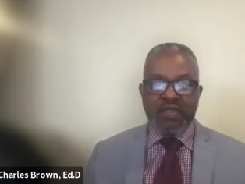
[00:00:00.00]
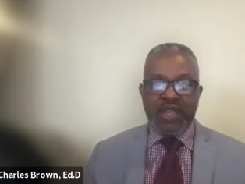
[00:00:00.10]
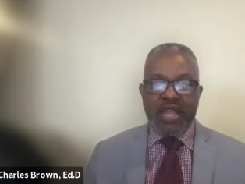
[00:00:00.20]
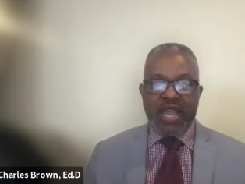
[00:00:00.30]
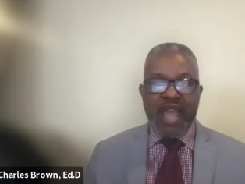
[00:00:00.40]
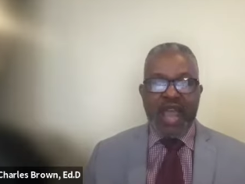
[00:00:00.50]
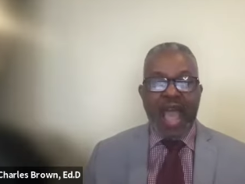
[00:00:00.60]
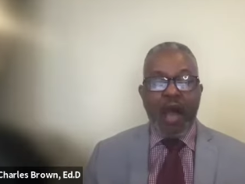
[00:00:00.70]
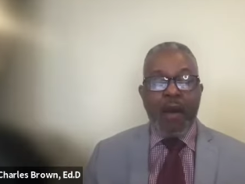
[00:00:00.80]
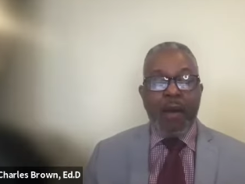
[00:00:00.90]
of looking at
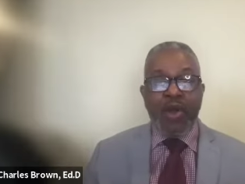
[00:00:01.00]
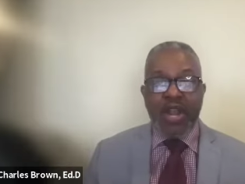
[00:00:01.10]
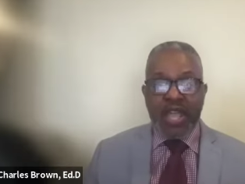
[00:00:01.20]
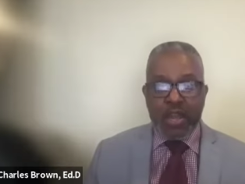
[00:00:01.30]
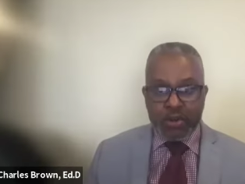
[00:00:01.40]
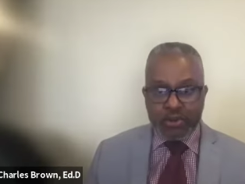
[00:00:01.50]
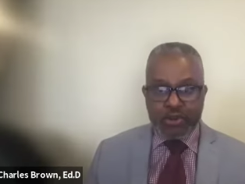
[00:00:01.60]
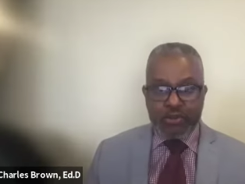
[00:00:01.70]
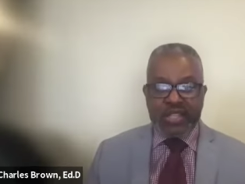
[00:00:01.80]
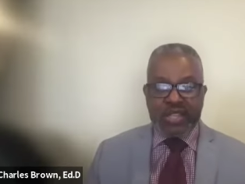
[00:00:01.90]
how I'm going to
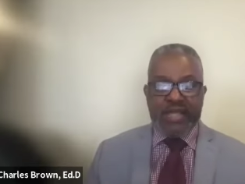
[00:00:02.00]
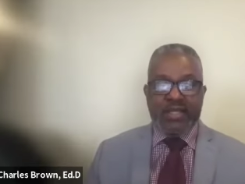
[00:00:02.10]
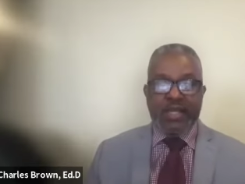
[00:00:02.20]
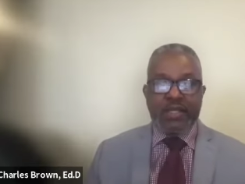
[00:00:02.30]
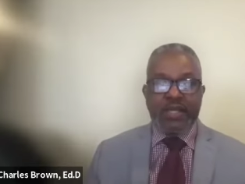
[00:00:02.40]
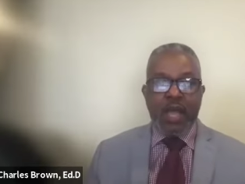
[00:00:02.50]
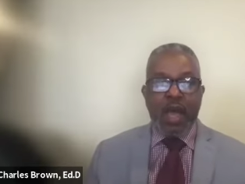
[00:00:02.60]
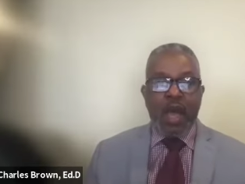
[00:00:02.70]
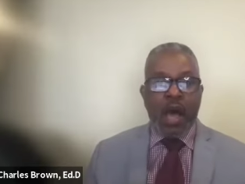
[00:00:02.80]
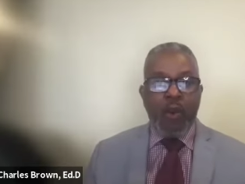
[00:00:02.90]
introduce lessons,
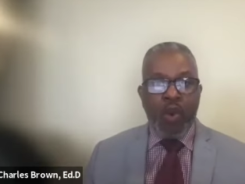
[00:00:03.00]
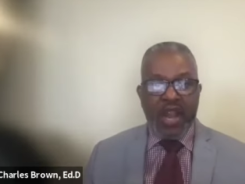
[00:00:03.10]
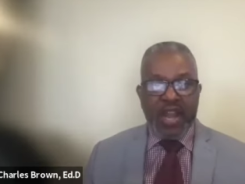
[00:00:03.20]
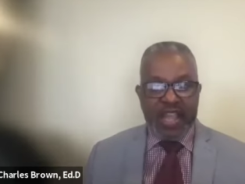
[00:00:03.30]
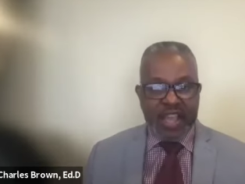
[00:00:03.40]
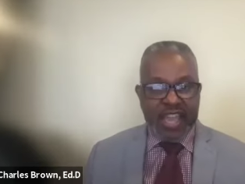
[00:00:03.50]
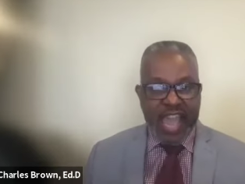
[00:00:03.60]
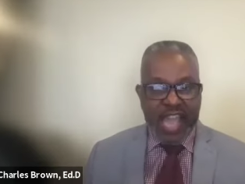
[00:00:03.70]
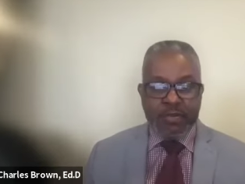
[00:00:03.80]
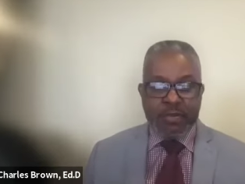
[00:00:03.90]
what
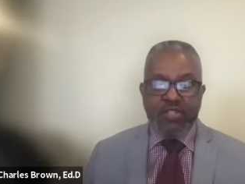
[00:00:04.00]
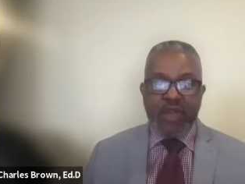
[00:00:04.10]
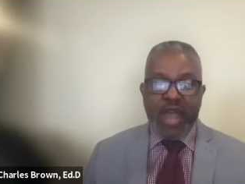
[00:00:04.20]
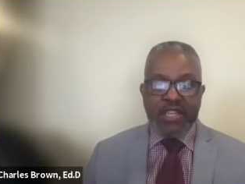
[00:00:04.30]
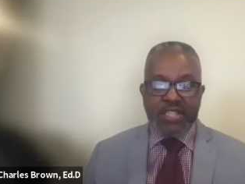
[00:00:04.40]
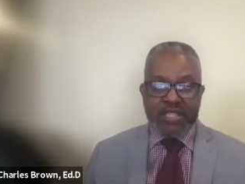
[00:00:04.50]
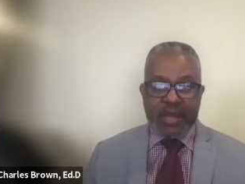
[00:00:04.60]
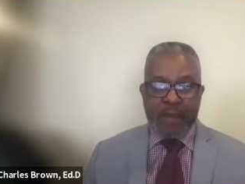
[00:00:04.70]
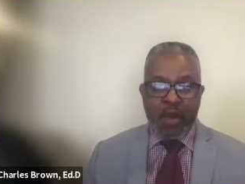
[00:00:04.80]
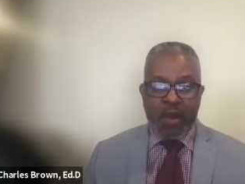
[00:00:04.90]
engagement strategies
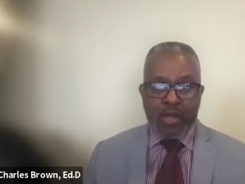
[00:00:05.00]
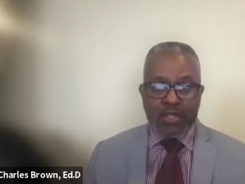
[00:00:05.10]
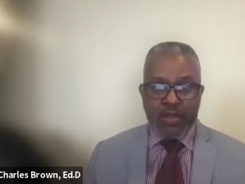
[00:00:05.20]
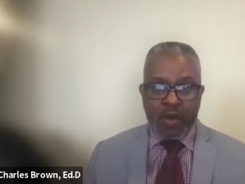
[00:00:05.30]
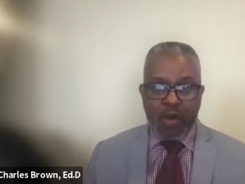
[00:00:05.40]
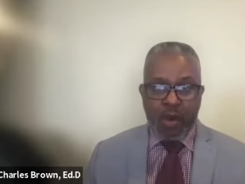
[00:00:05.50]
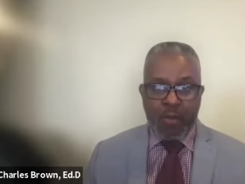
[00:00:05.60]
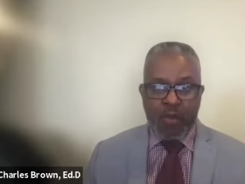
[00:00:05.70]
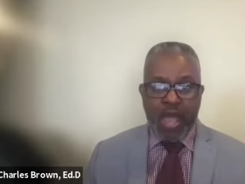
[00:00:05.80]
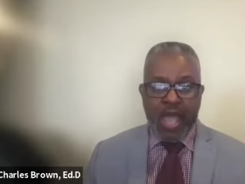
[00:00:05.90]
am I going to
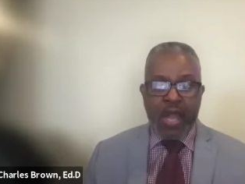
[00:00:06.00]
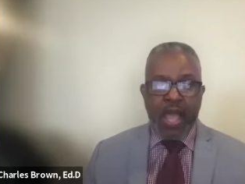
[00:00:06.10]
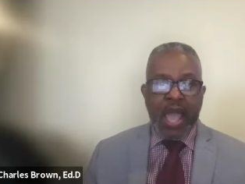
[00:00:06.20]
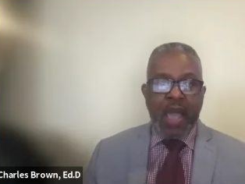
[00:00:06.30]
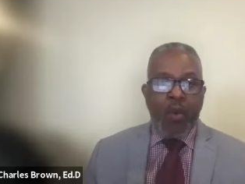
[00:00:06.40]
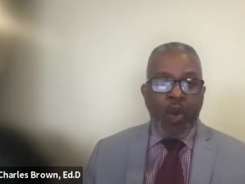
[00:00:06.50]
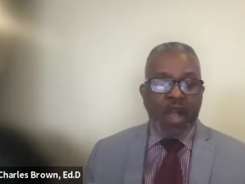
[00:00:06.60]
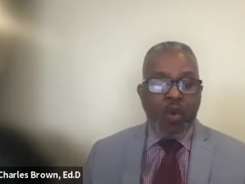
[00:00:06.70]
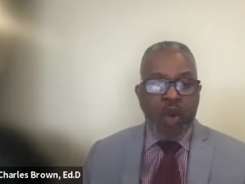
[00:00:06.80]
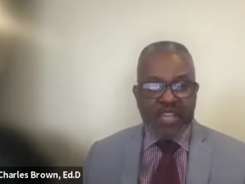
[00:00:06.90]
incorporate? What
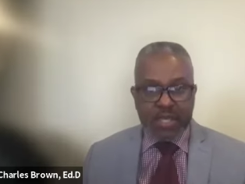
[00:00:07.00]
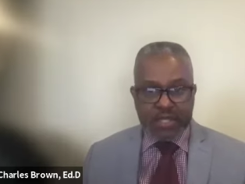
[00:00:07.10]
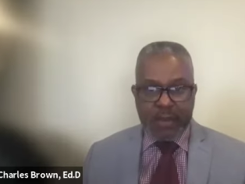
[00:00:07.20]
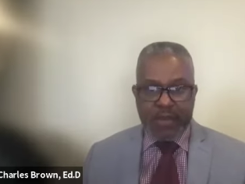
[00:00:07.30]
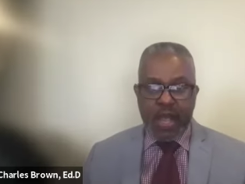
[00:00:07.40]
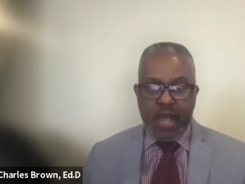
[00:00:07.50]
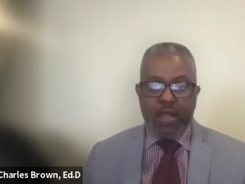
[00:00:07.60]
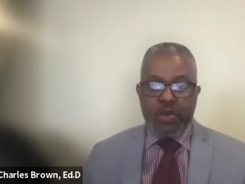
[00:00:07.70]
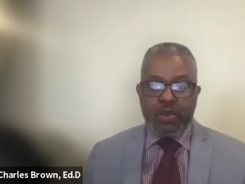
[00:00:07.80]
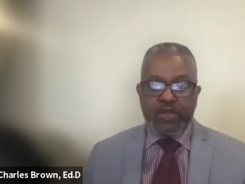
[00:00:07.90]
questions am I going to
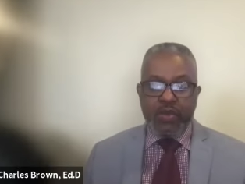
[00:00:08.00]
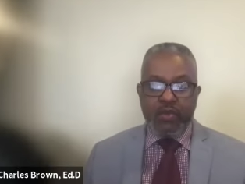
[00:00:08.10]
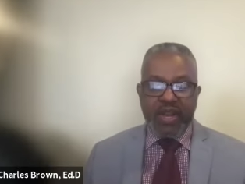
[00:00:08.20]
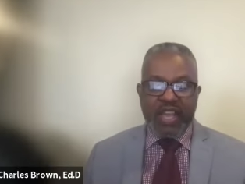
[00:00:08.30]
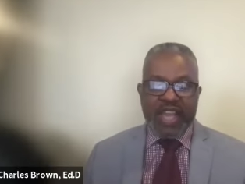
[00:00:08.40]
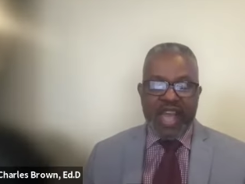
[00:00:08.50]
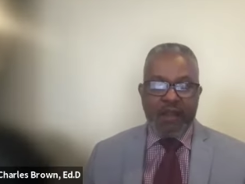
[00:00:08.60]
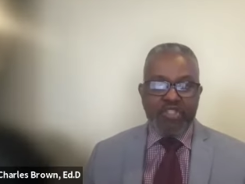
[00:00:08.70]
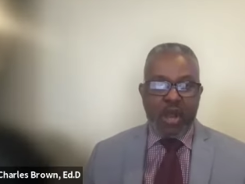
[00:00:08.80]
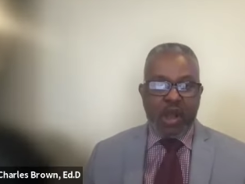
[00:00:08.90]
use to really kind
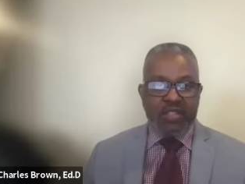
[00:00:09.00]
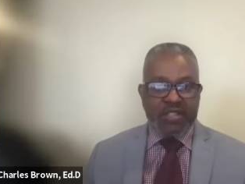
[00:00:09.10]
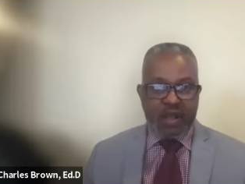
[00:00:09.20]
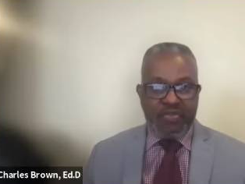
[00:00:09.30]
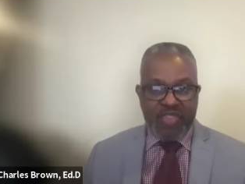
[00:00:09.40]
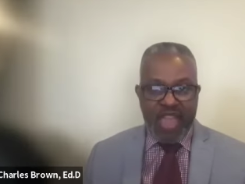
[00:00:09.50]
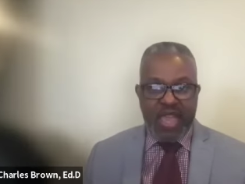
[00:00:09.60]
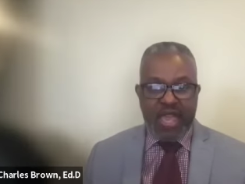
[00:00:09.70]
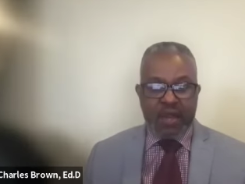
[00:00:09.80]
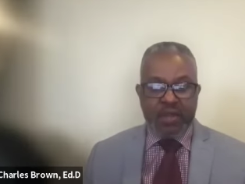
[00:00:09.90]
of charge their
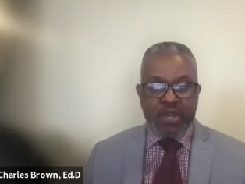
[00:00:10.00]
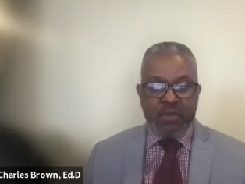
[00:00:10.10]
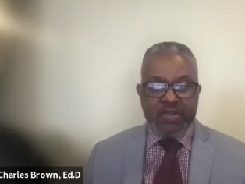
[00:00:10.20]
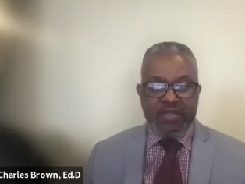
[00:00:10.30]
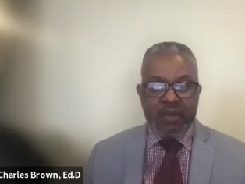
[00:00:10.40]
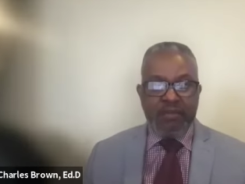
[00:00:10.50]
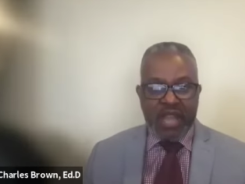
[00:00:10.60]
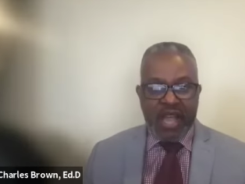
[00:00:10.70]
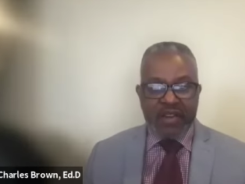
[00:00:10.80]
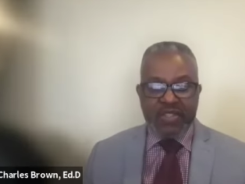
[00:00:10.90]
thinking in terms of them
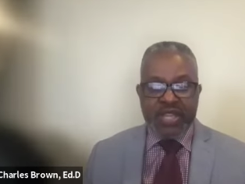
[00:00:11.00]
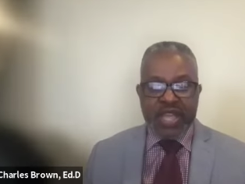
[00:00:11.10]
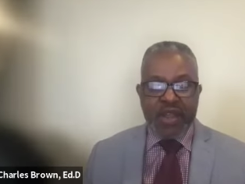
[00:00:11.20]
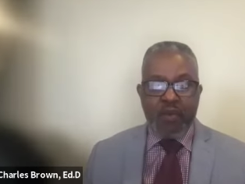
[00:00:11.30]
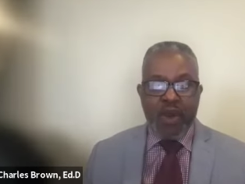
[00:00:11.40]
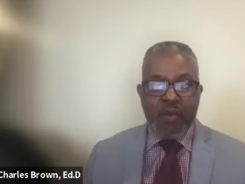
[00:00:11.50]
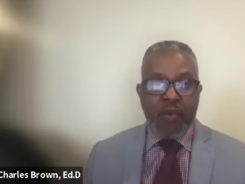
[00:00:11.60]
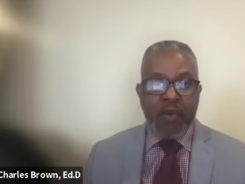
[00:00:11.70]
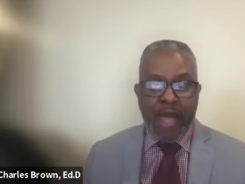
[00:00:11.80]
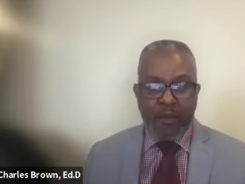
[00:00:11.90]
understanding where we
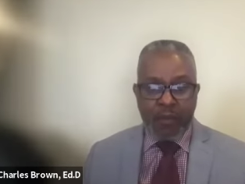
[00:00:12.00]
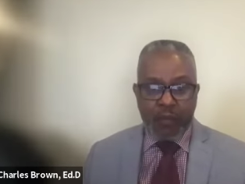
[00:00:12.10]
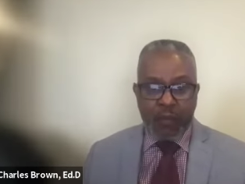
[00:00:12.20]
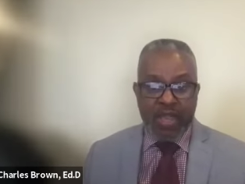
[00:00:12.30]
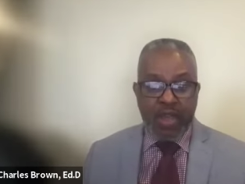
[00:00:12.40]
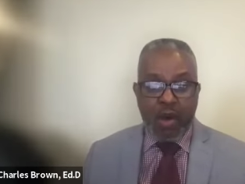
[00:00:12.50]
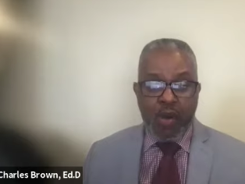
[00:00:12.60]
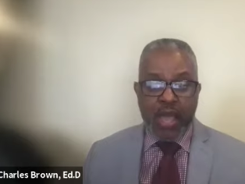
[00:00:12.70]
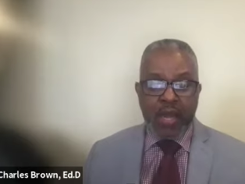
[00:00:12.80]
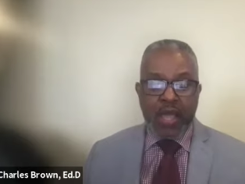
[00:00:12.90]
might be
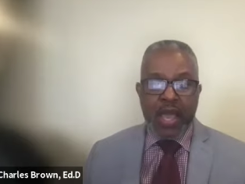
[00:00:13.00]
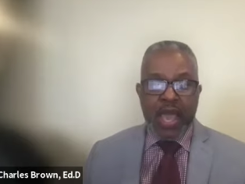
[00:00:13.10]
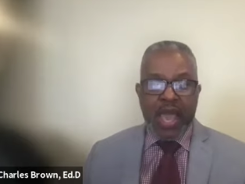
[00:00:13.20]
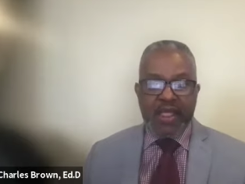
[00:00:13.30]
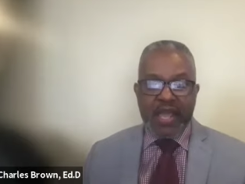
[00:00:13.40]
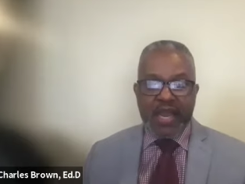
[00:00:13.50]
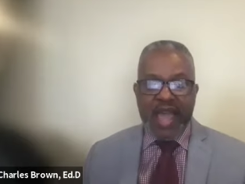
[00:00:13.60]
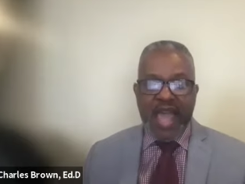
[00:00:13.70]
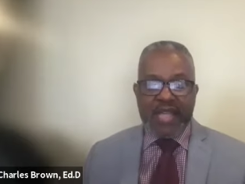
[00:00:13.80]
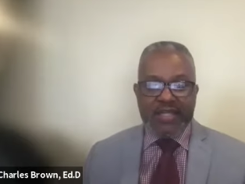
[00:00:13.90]
going? And then
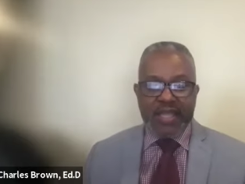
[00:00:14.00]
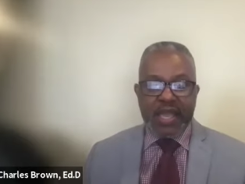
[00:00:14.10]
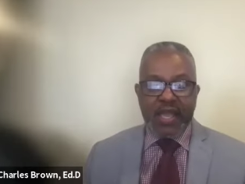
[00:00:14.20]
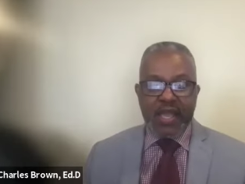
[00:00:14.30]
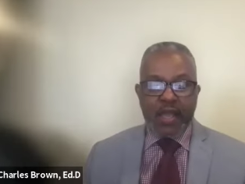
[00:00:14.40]
lastly,